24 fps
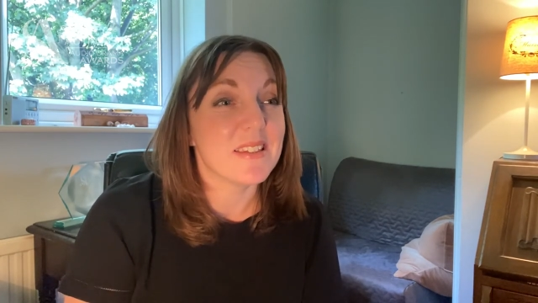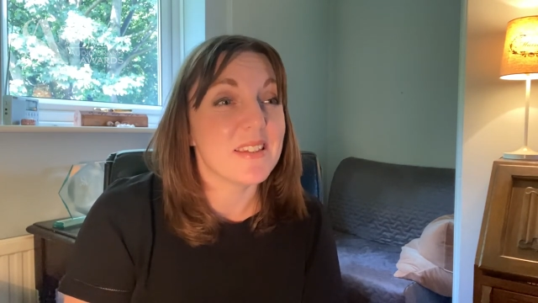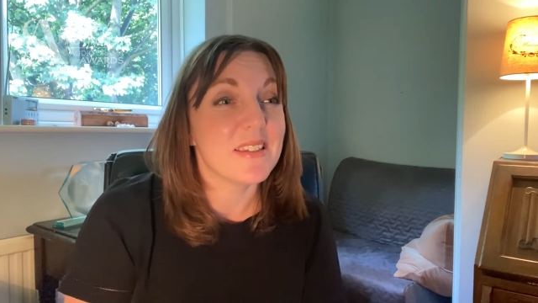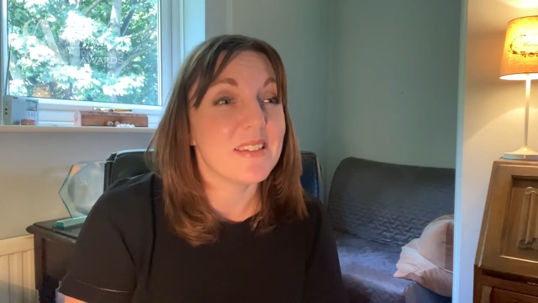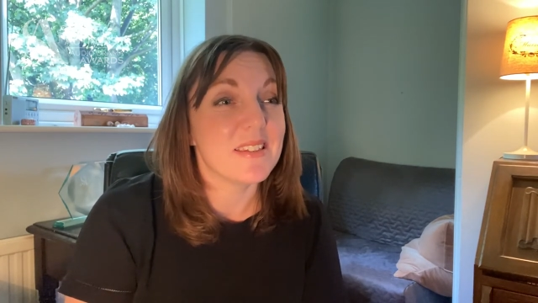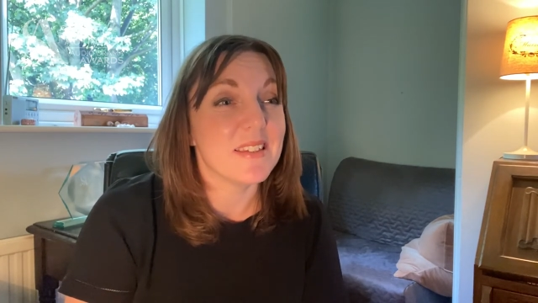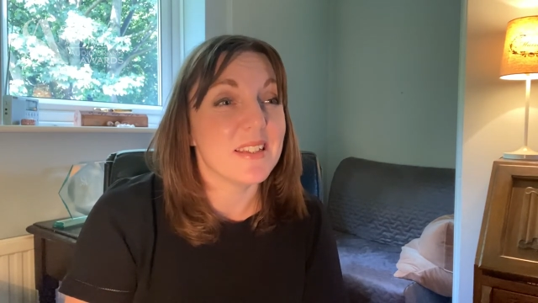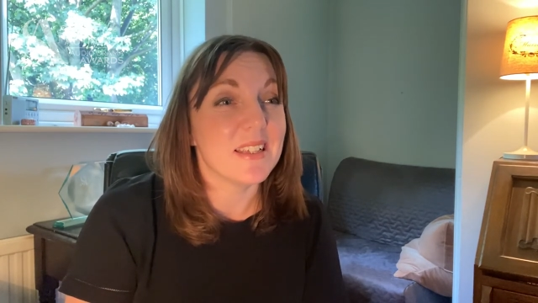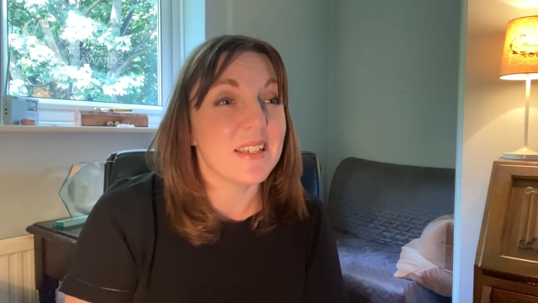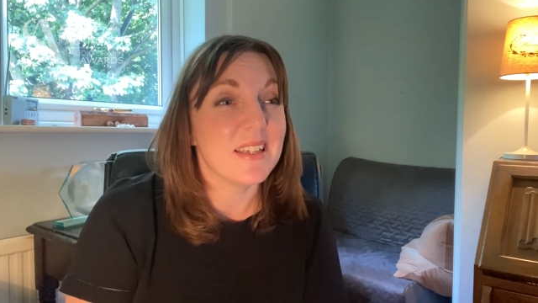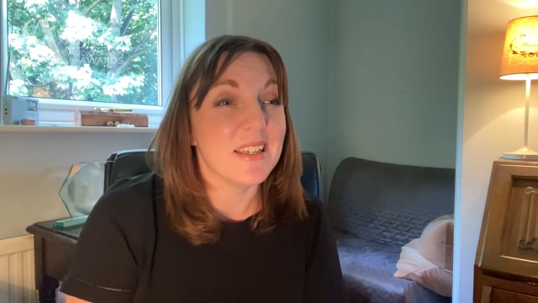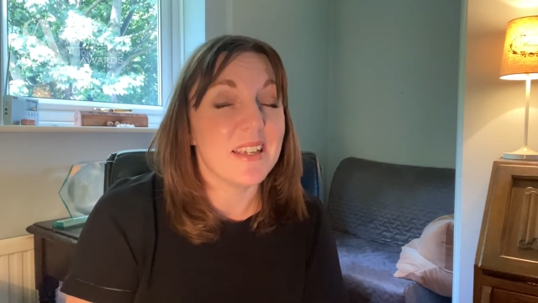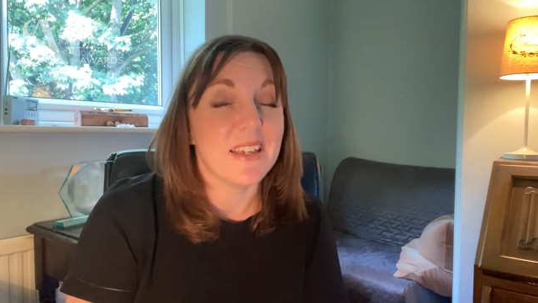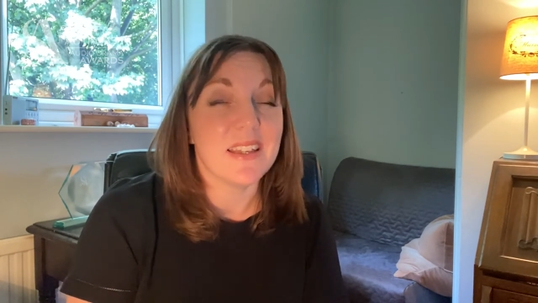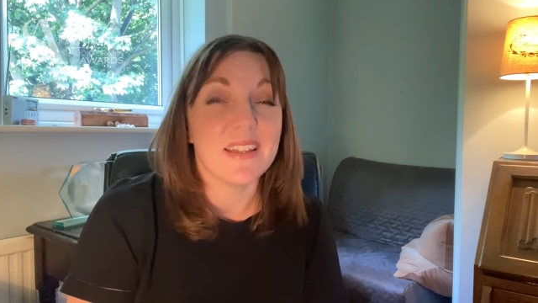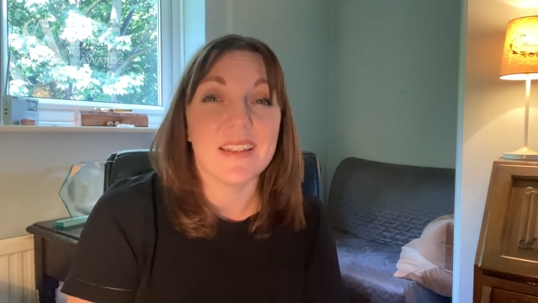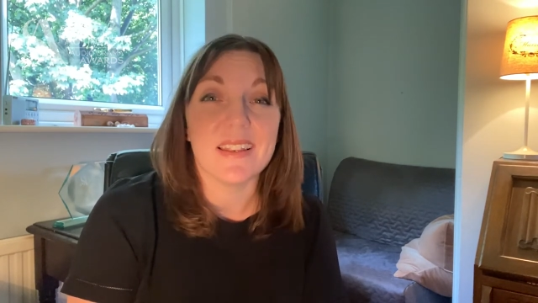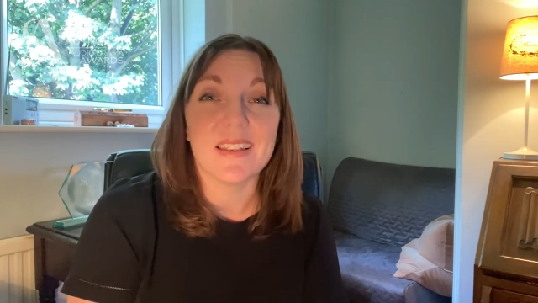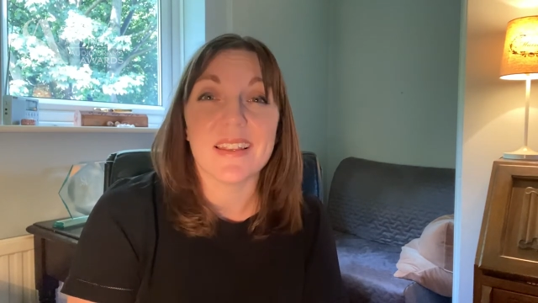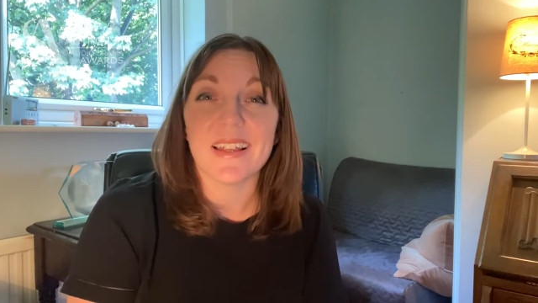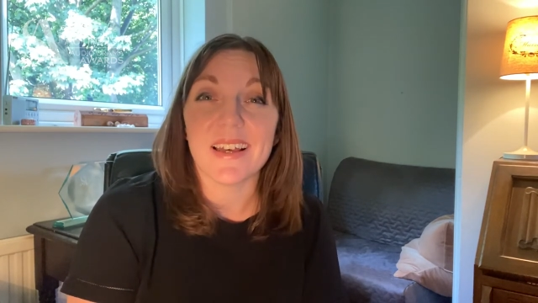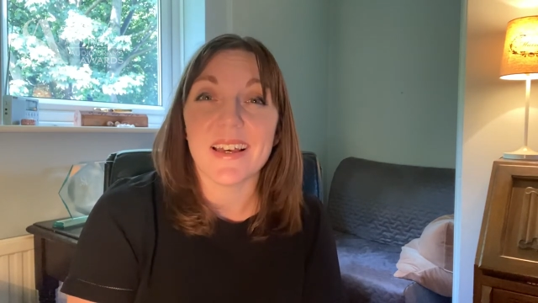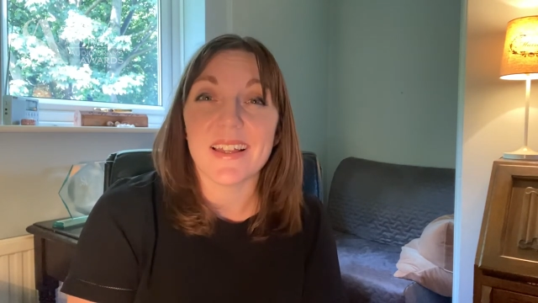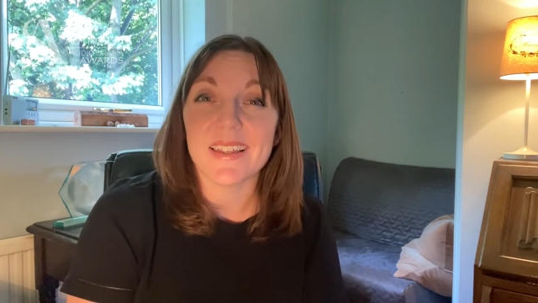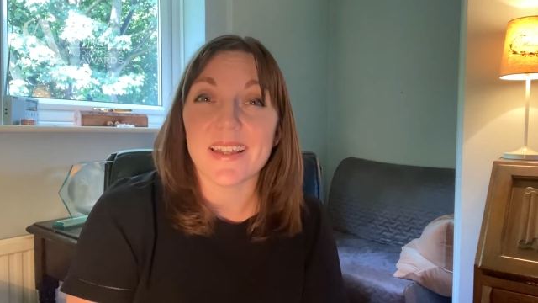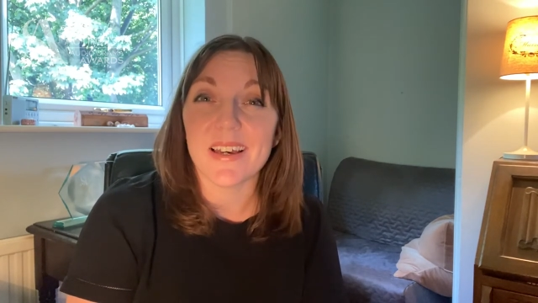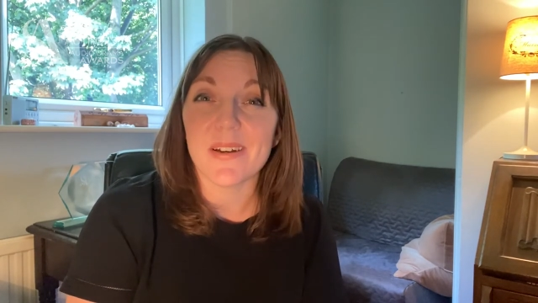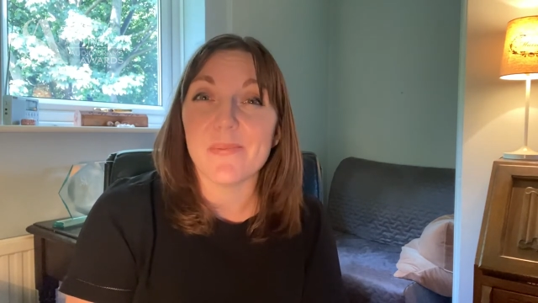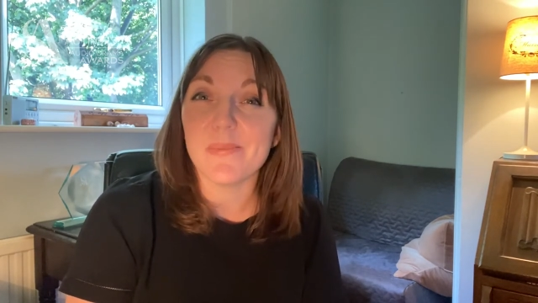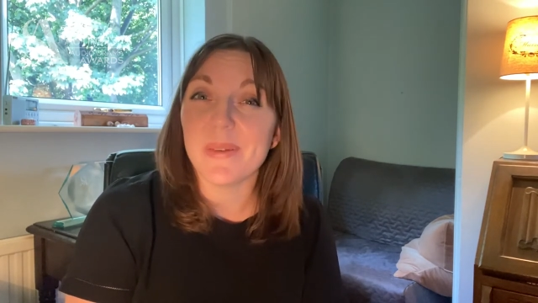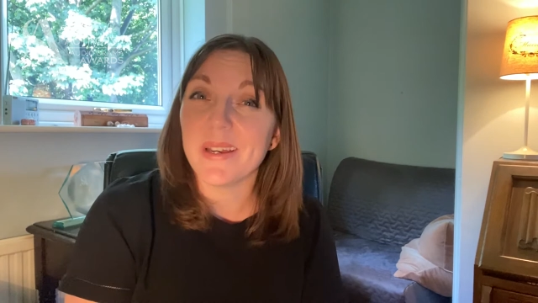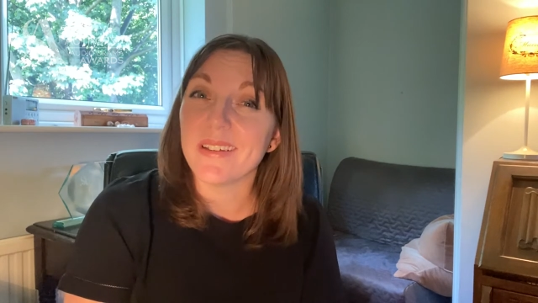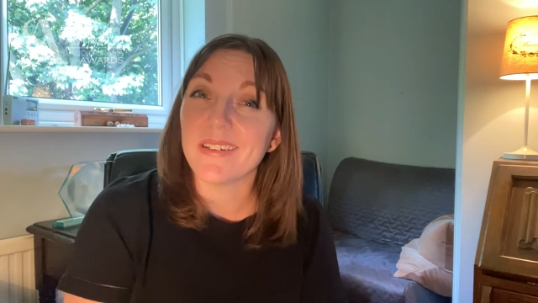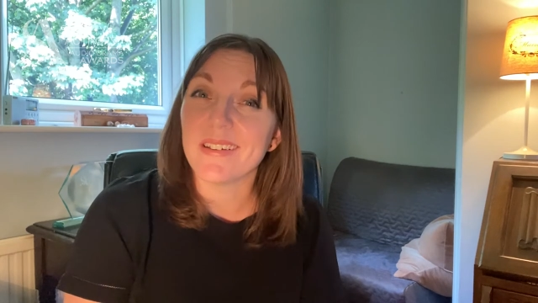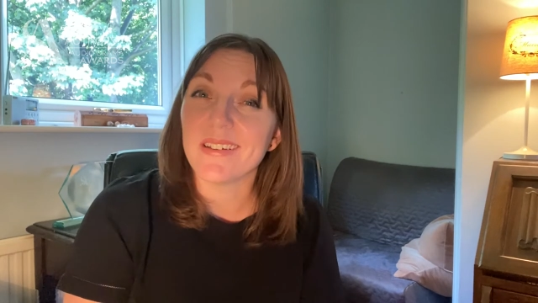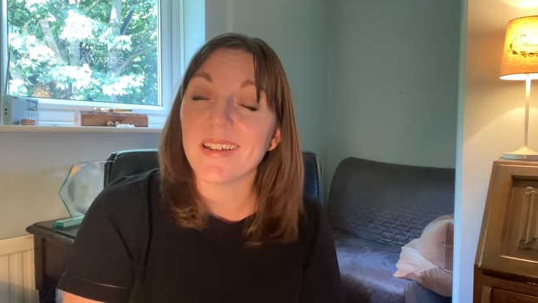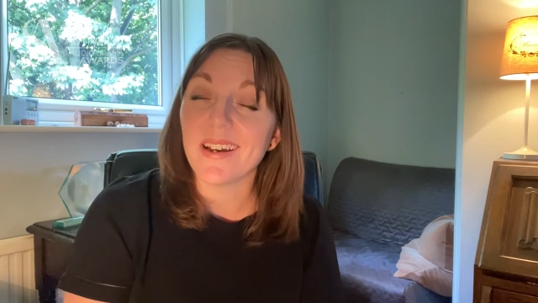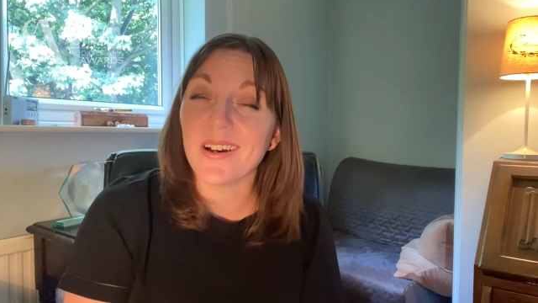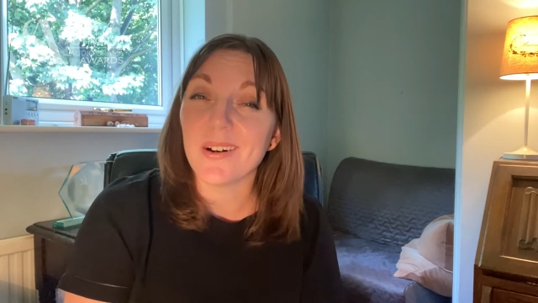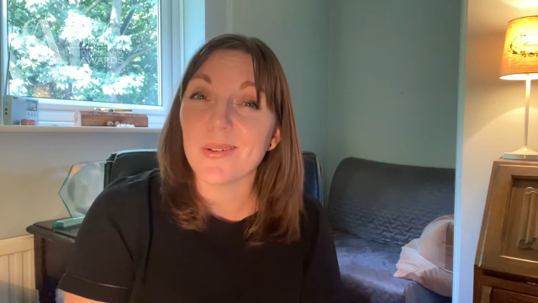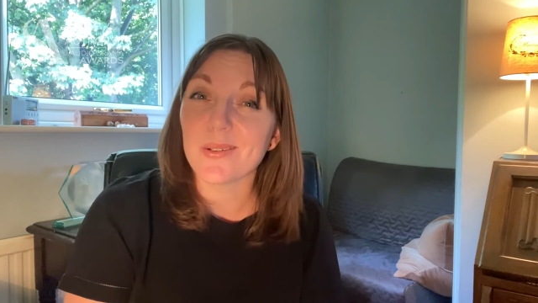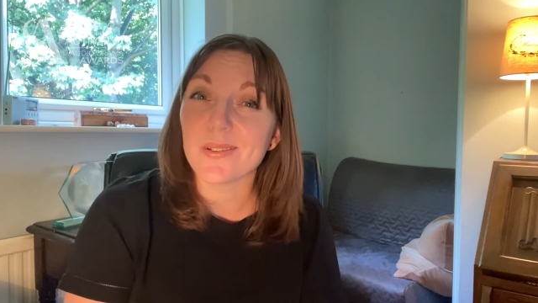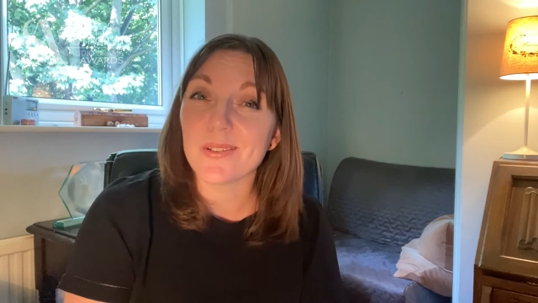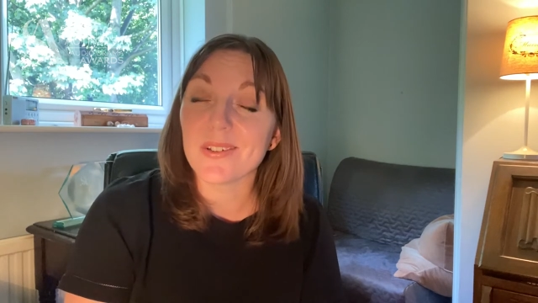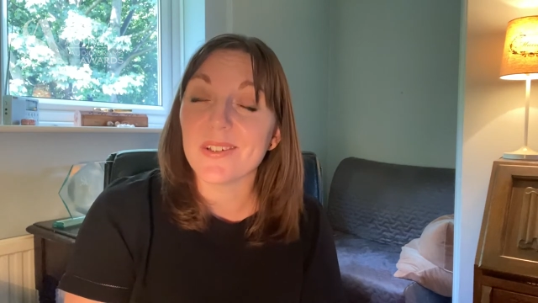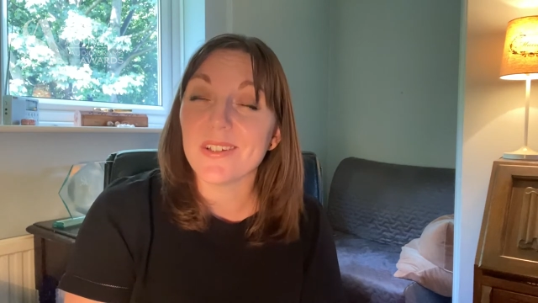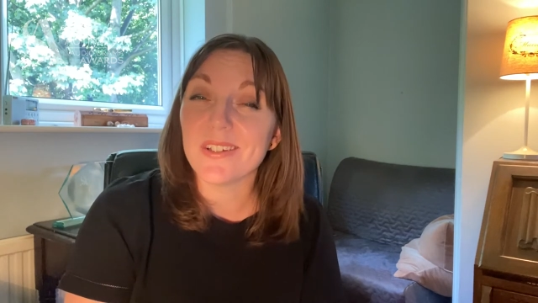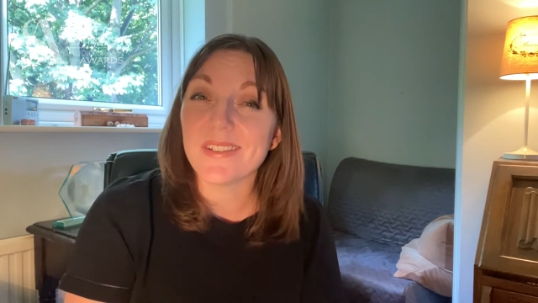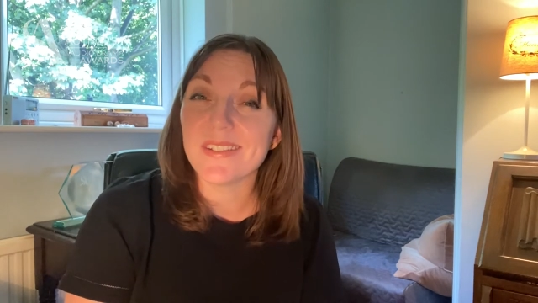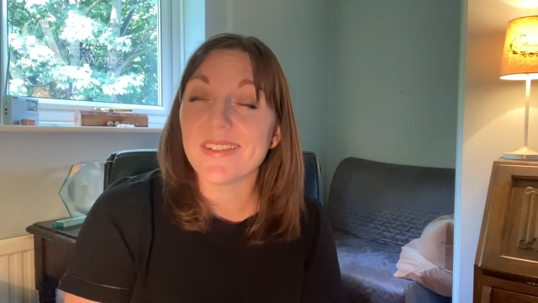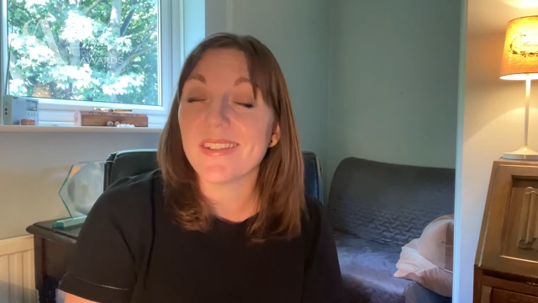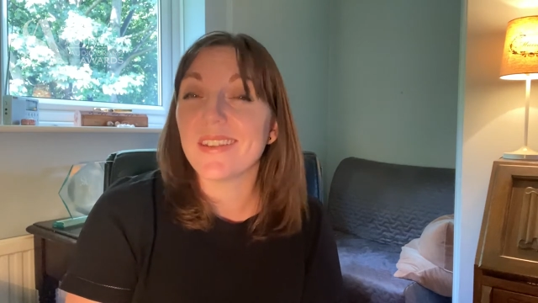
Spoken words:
to sink in that that meant I was going